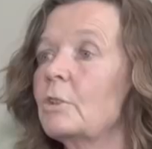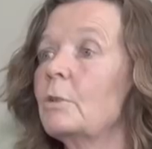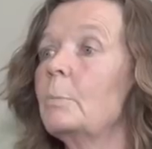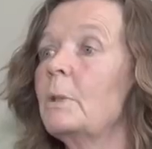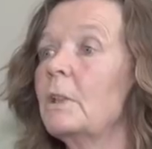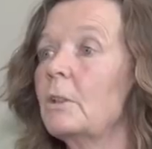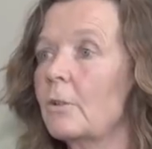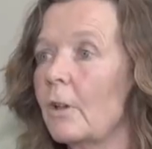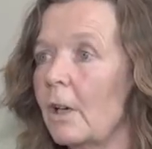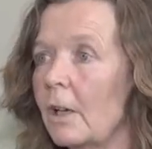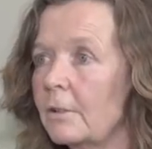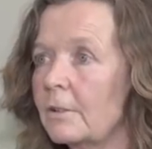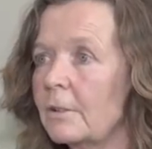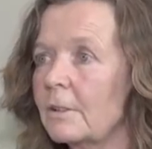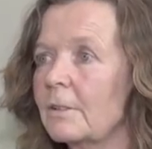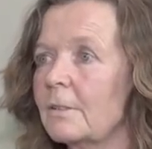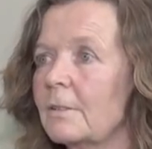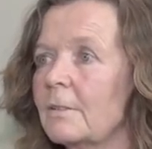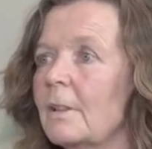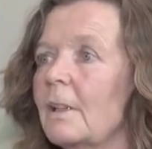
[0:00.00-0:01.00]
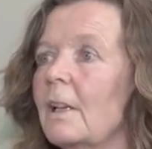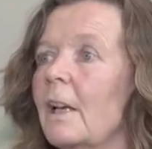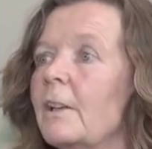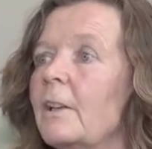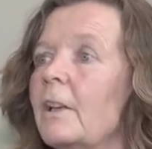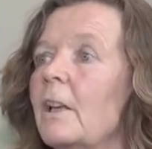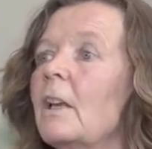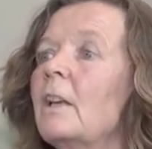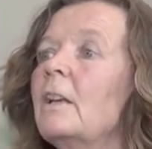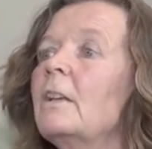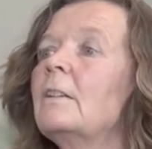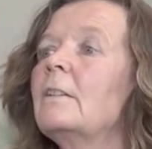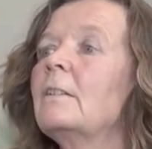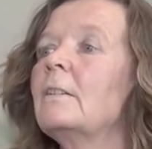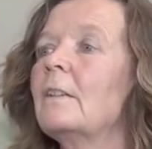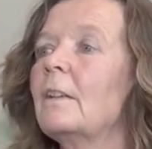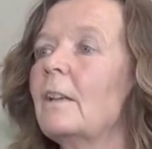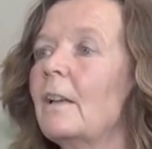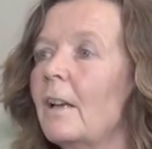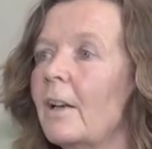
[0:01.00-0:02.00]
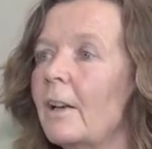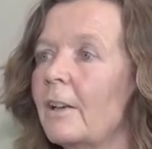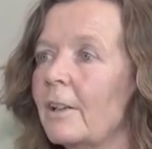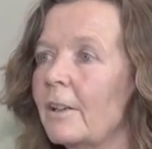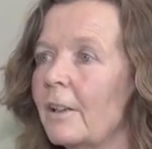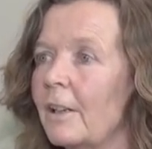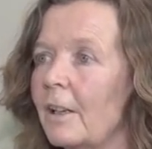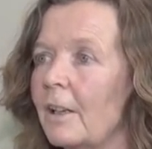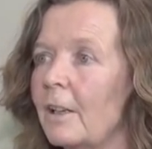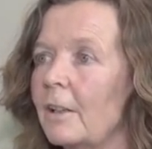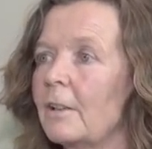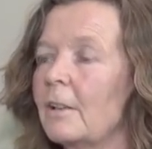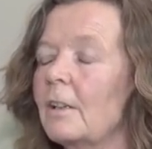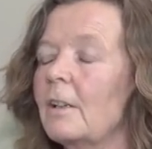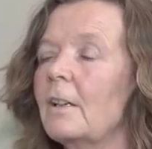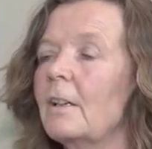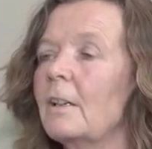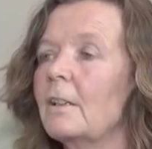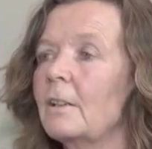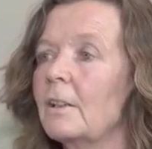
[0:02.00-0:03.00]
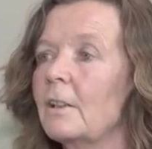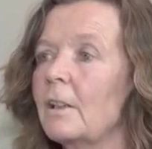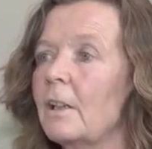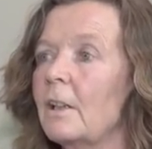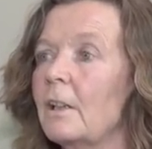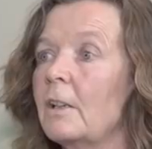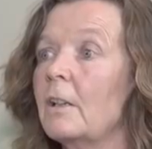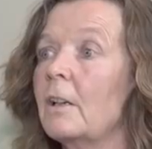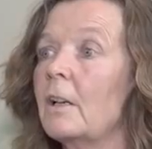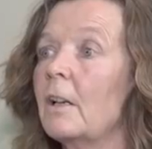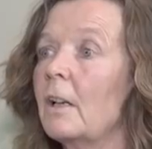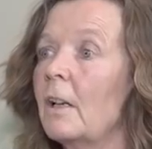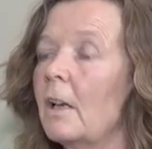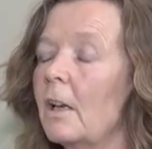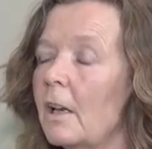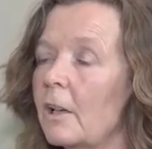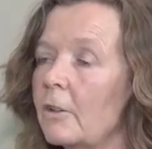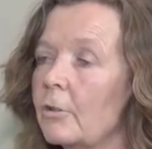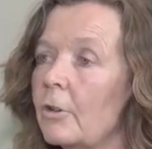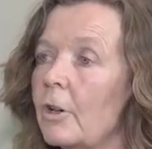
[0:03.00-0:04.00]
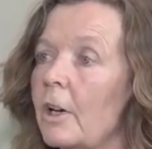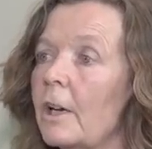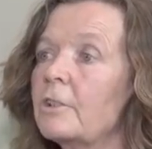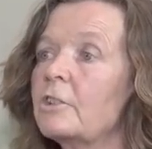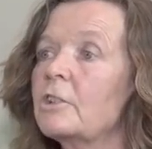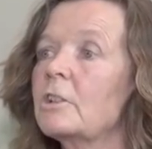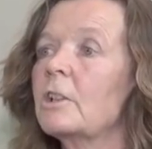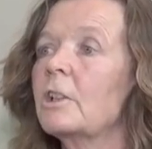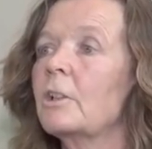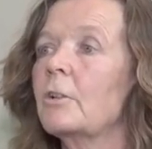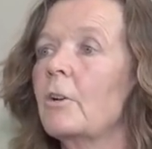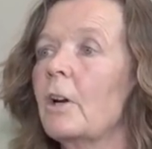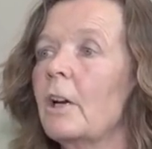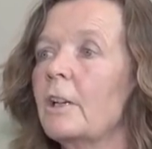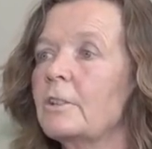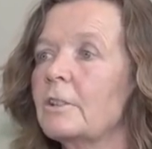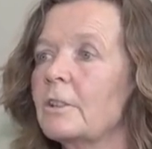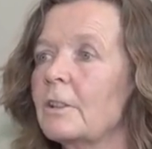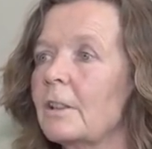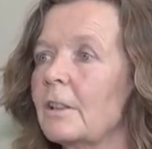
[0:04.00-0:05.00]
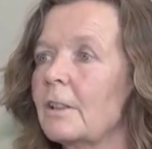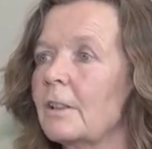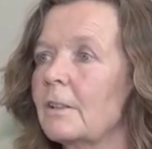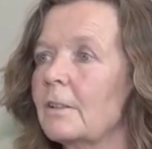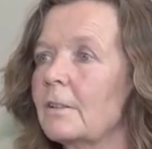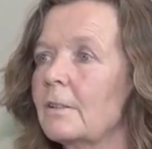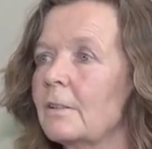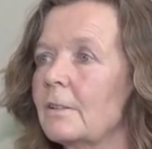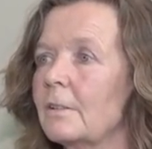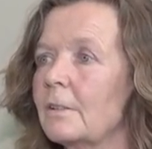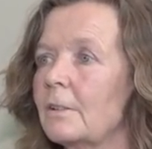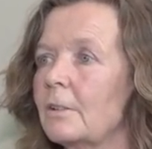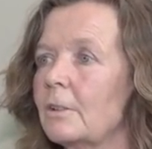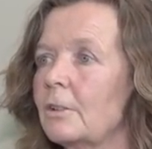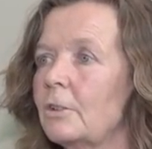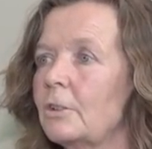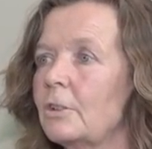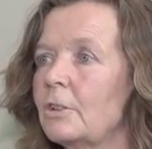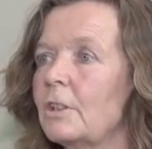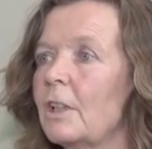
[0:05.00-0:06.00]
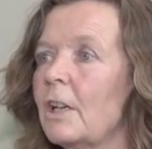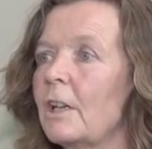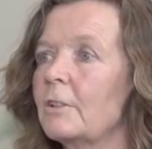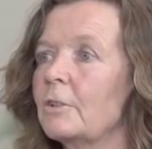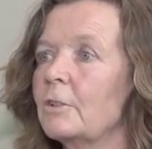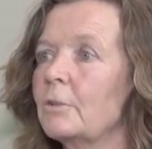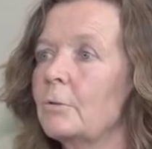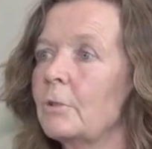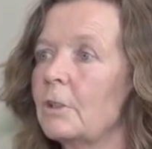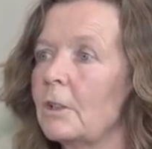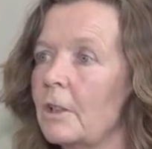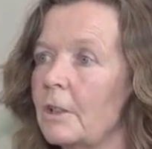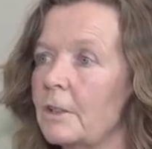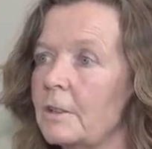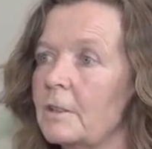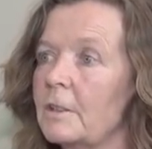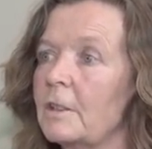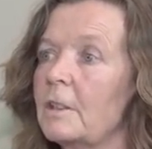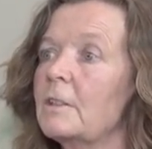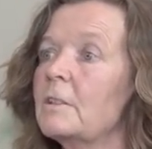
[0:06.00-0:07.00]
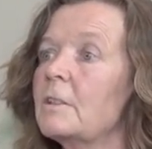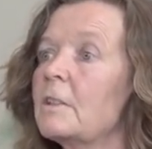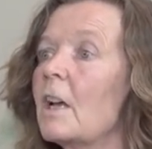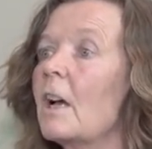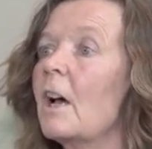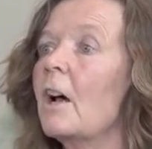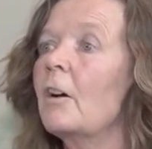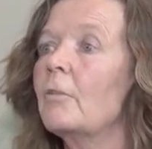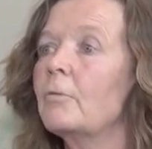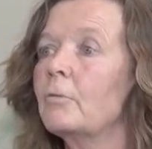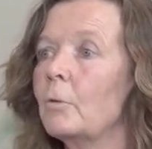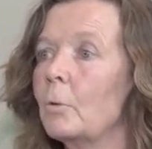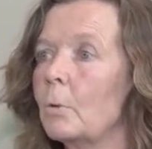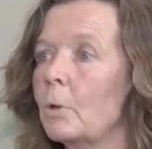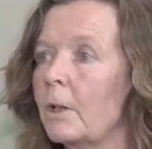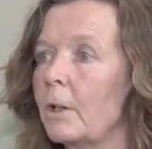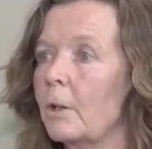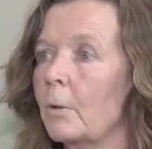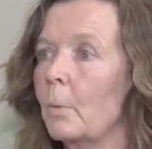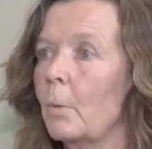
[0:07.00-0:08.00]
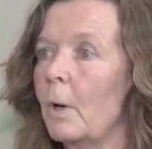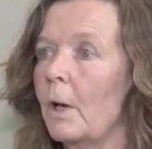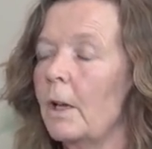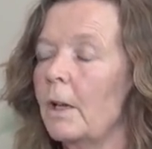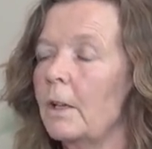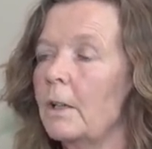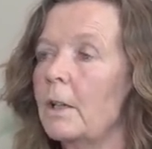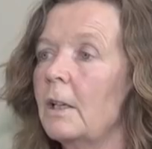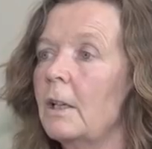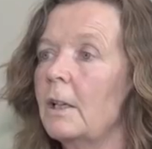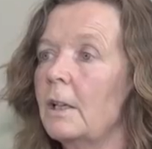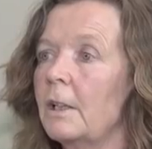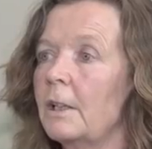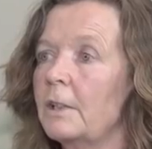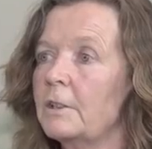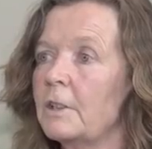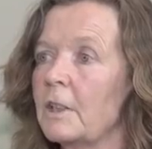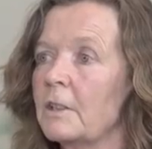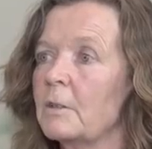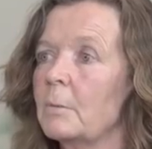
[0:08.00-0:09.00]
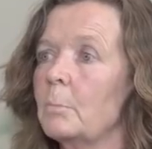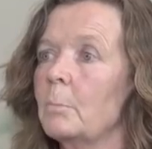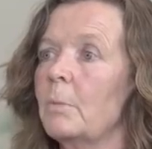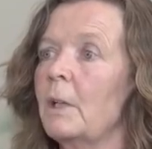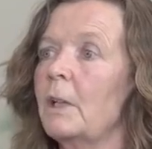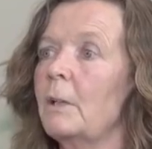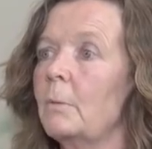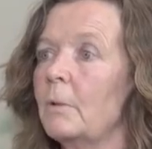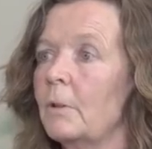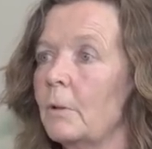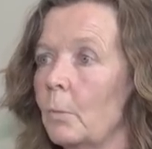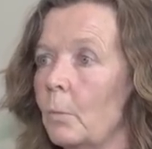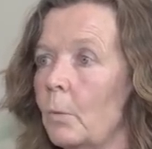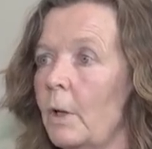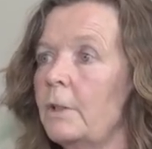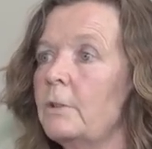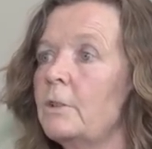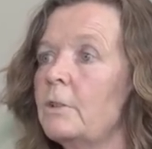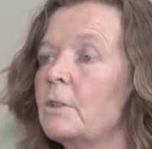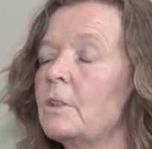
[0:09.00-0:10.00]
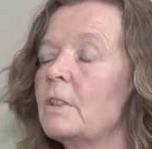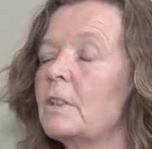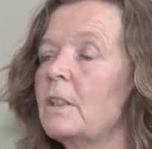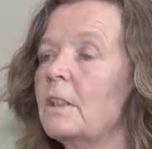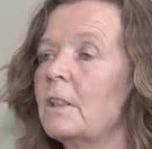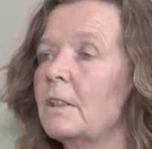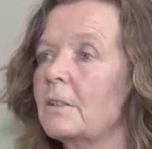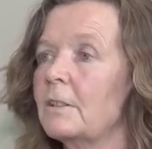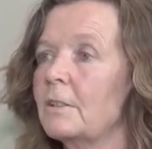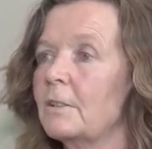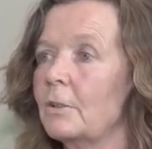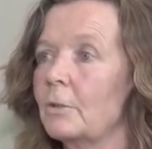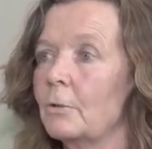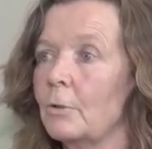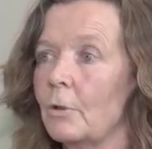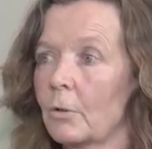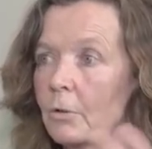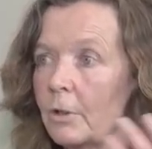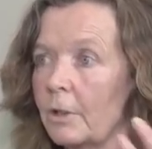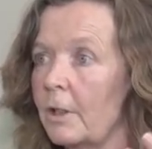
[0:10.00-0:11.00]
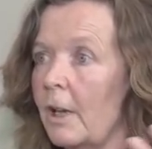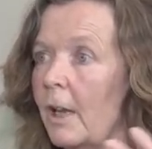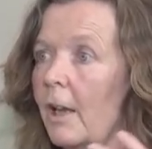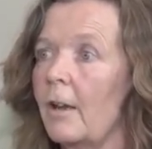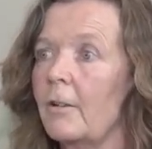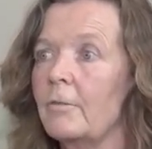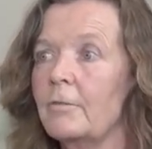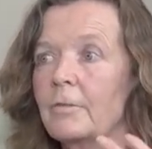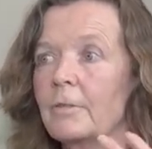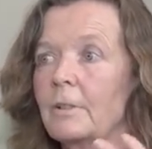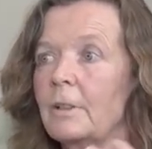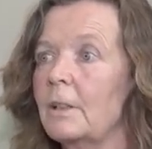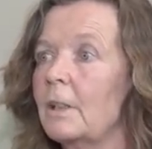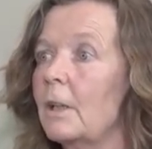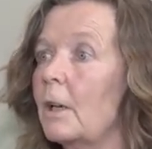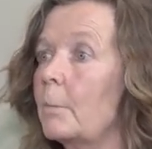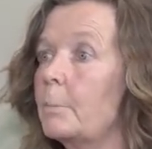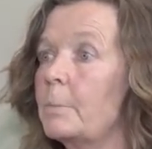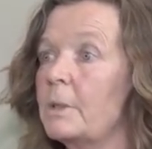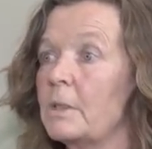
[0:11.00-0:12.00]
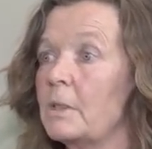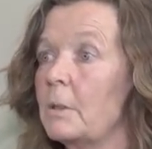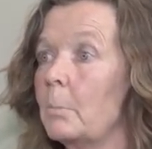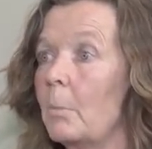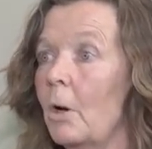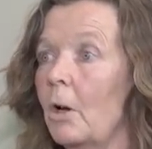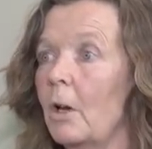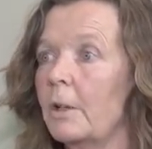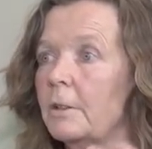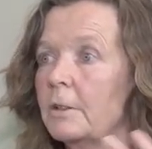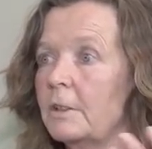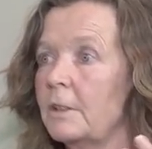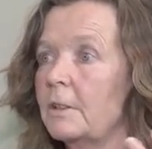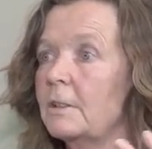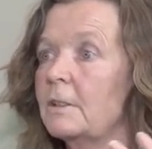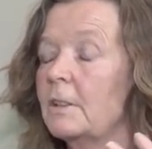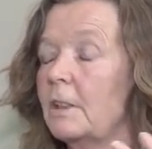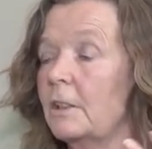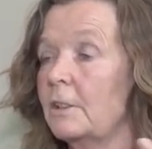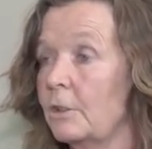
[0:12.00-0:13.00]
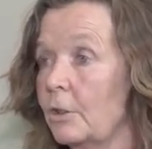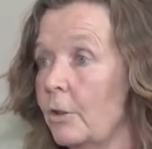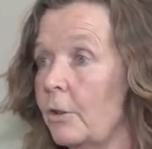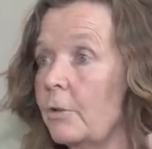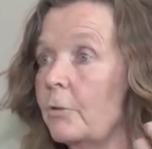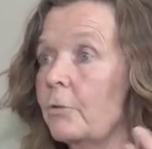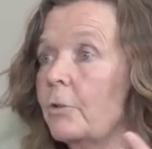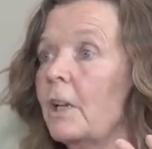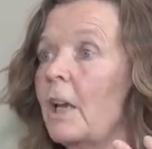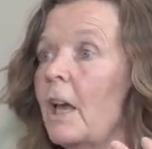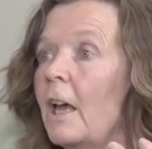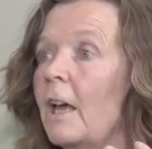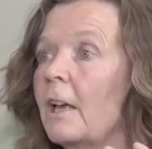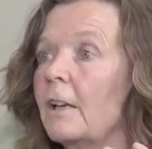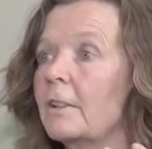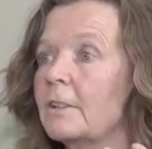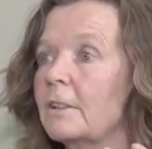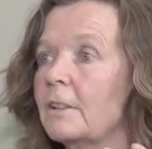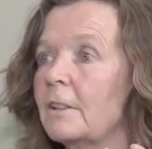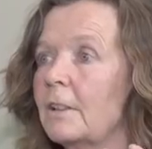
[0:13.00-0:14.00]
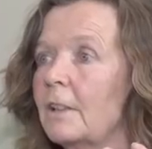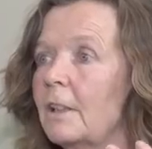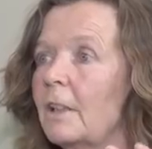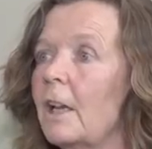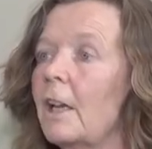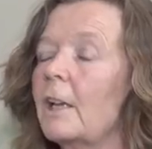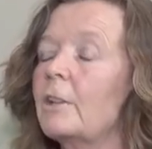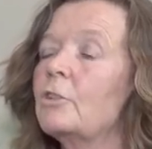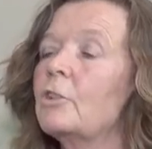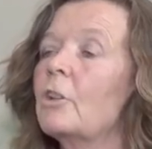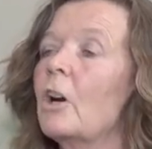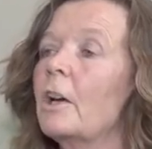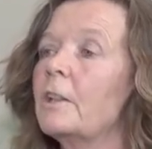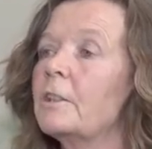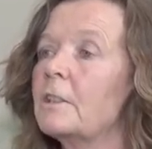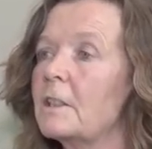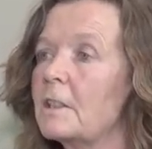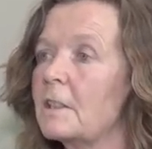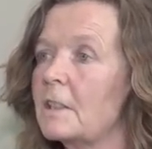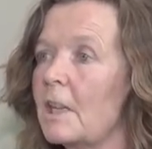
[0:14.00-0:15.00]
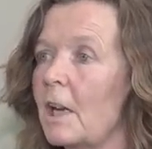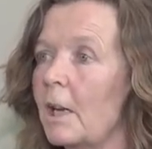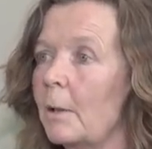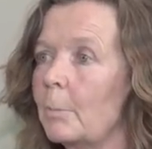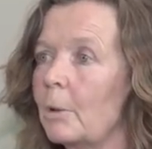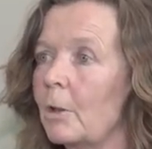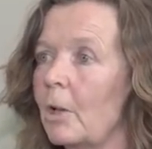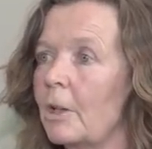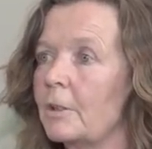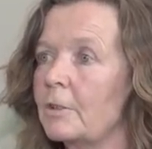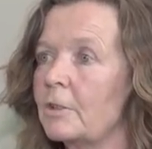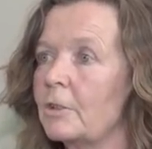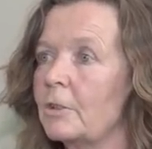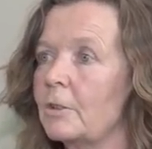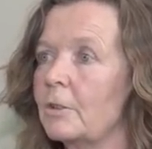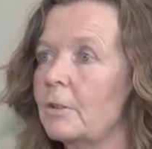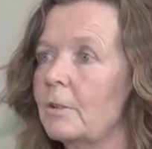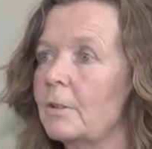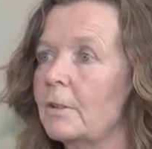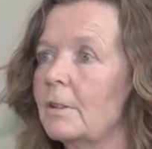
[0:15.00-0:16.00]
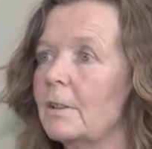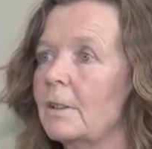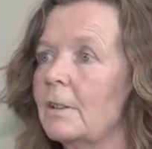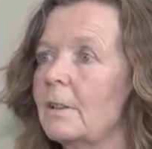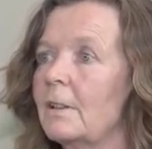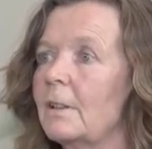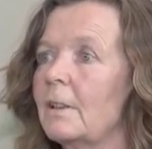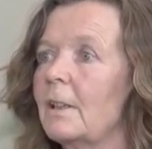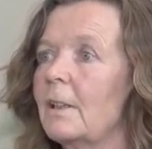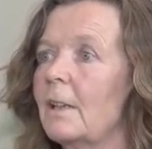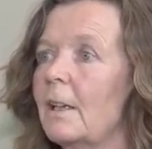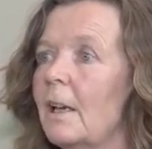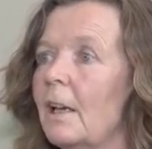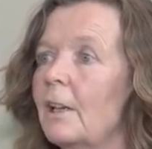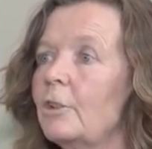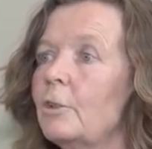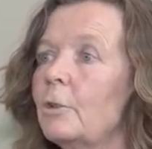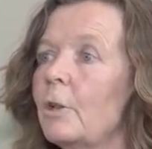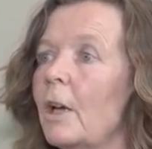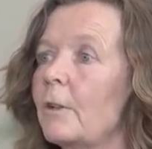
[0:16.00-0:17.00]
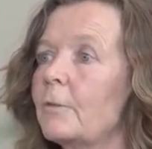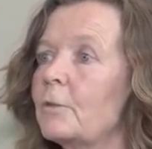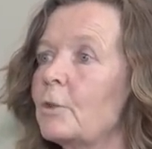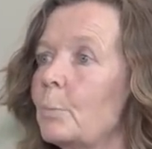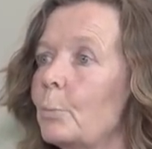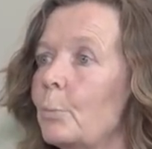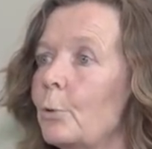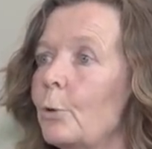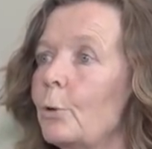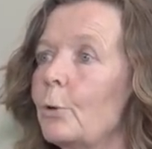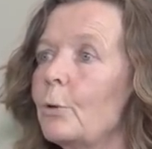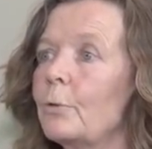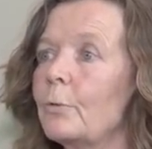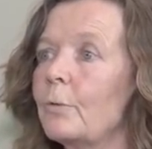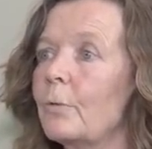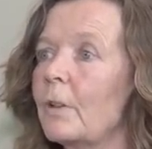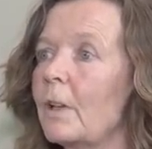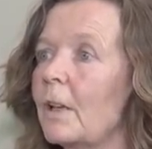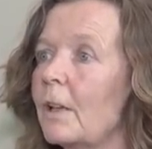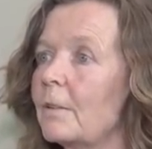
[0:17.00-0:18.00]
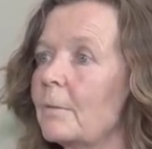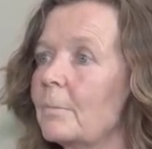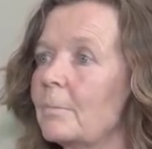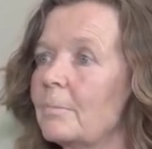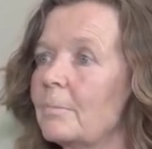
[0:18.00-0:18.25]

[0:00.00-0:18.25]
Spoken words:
be grounded. Again and again and again. And gradually, you start to realize things are falling away. It doesn't mean that when you sit, you're not going to have a busy mind. It's going to react and try and destabilize you. And you have to prove that